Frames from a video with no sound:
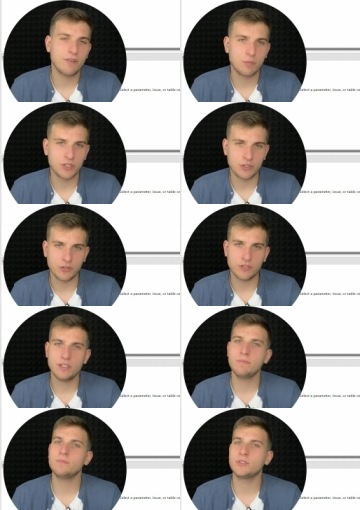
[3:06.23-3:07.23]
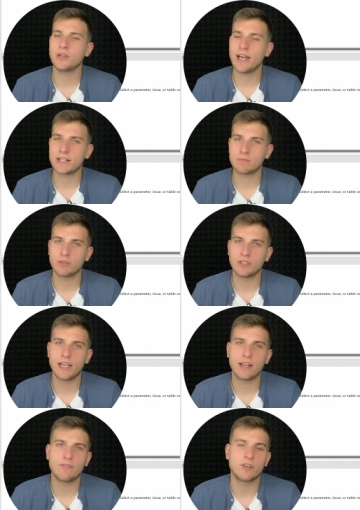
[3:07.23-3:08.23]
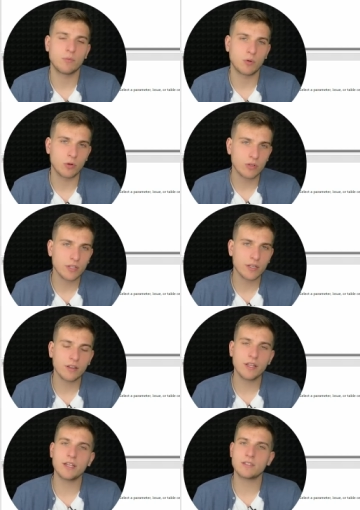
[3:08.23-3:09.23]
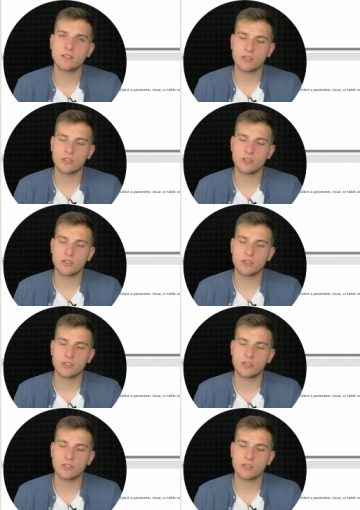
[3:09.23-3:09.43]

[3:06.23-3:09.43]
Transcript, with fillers: opportunity to export data from Google Analytics,